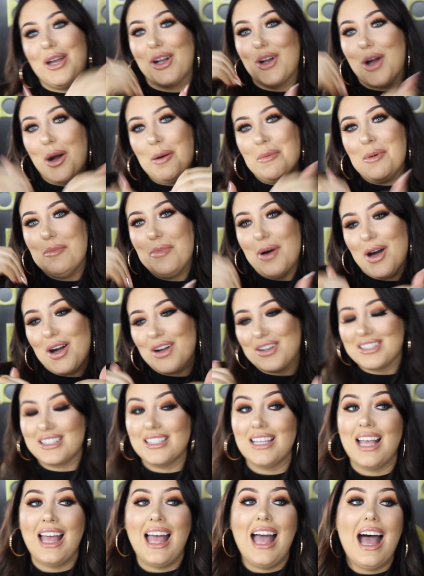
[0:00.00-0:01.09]
comment
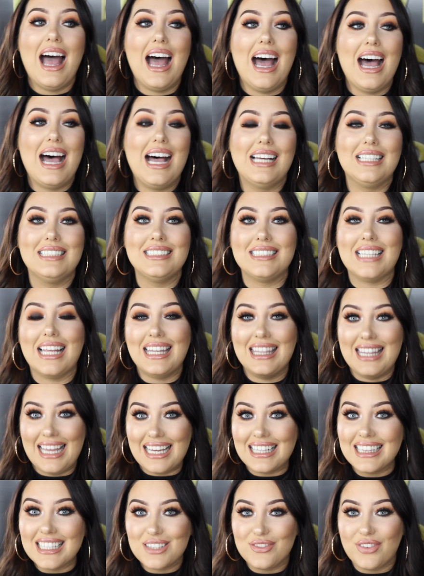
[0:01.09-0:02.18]
box and
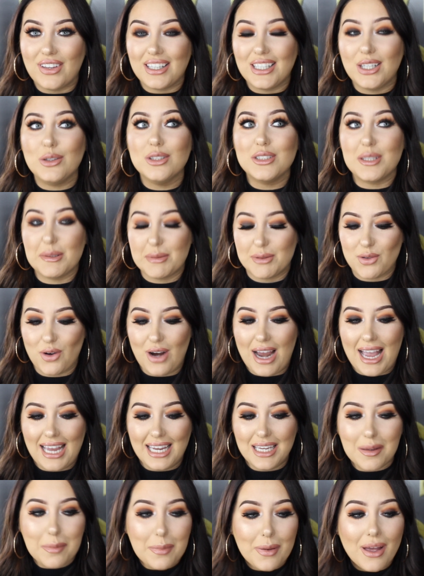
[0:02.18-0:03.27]
like this video,
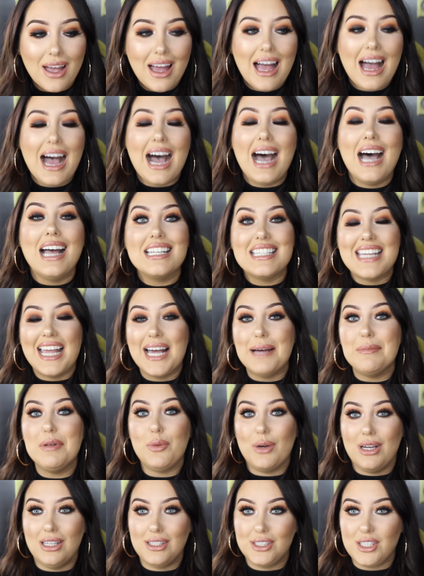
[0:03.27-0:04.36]
subscribe, and tell
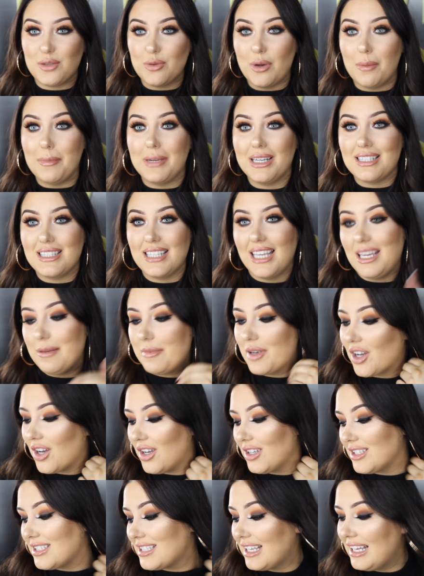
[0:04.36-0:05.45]
me what else you want me to see,
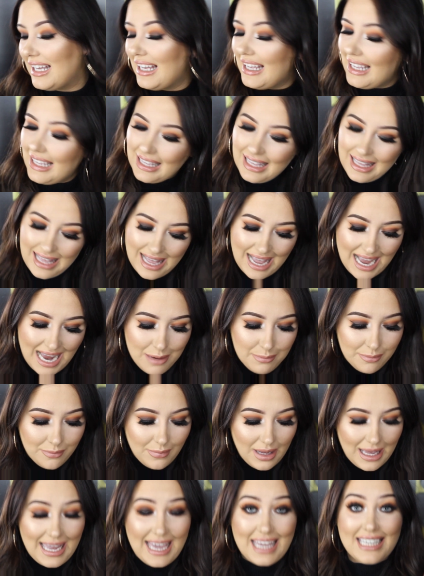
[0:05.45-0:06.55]
because
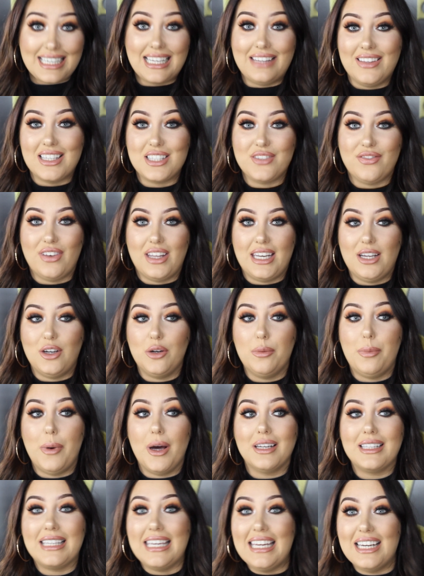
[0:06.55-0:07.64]
I'm editing this video,
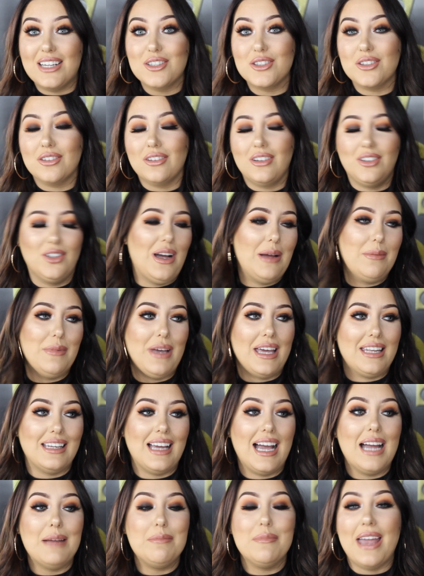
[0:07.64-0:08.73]
but Kieran, or no,
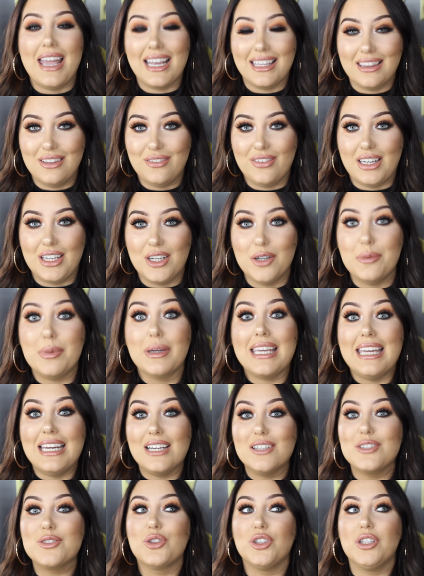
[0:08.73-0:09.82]
I'm making the video, but
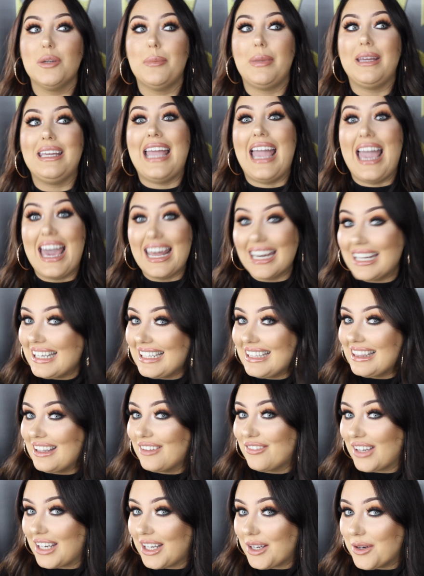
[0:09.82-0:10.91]
Kieran's going to be
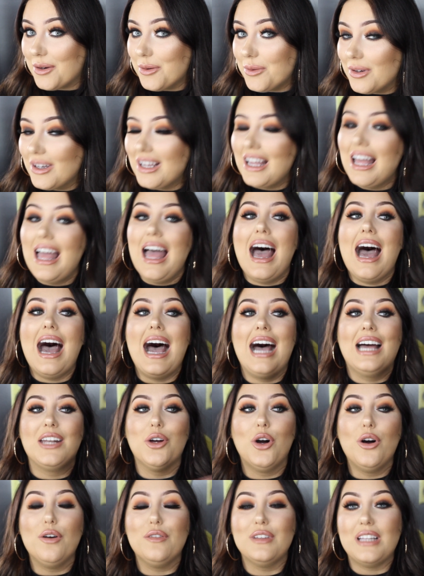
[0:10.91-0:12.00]
editing the video,
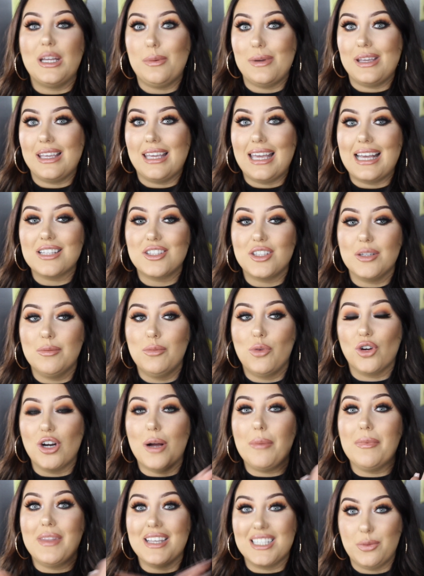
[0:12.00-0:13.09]
and hopefully we can get some
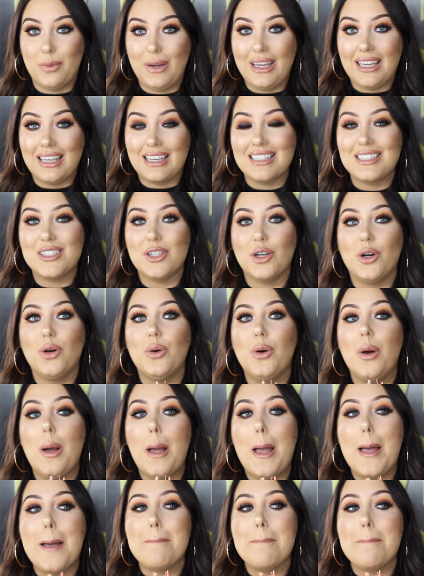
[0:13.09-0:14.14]
more up this week. So